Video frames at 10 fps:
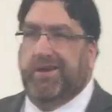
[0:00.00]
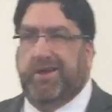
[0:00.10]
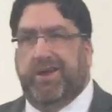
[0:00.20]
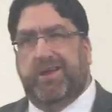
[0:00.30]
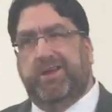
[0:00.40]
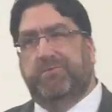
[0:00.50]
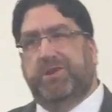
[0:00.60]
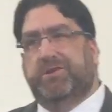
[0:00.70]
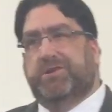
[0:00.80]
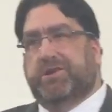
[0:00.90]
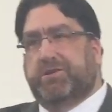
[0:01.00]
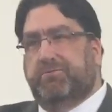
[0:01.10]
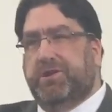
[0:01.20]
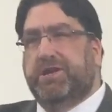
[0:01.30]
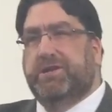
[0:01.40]
and I think
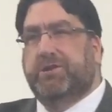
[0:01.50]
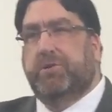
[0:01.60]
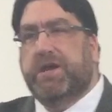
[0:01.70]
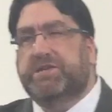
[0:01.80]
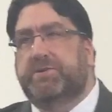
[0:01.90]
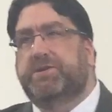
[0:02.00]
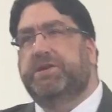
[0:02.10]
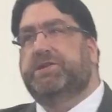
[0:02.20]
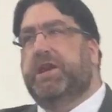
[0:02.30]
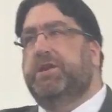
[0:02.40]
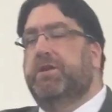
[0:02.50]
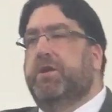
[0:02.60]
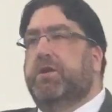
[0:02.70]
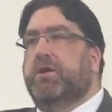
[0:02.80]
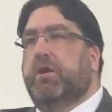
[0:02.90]
we need to grasp this, he's
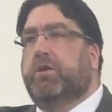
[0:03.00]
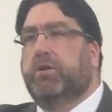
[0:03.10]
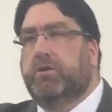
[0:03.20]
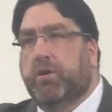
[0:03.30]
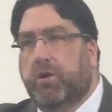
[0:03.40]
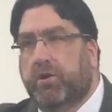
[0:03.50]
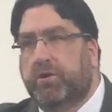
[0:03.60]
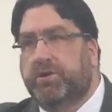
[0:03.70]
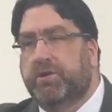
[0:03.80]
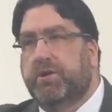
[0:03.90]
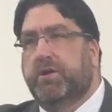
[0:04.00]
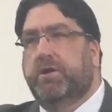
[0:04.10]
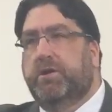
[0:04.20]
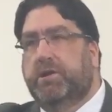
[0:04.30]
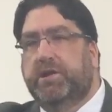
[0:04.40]
saying, God
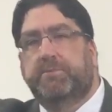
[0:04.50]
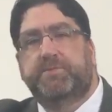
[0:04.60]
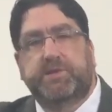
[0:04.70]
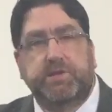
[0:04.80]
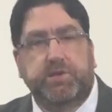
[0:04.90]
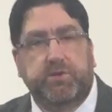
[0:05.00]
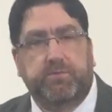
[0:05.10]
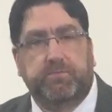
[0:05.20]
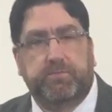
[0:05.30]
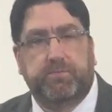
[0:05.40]
lives in you.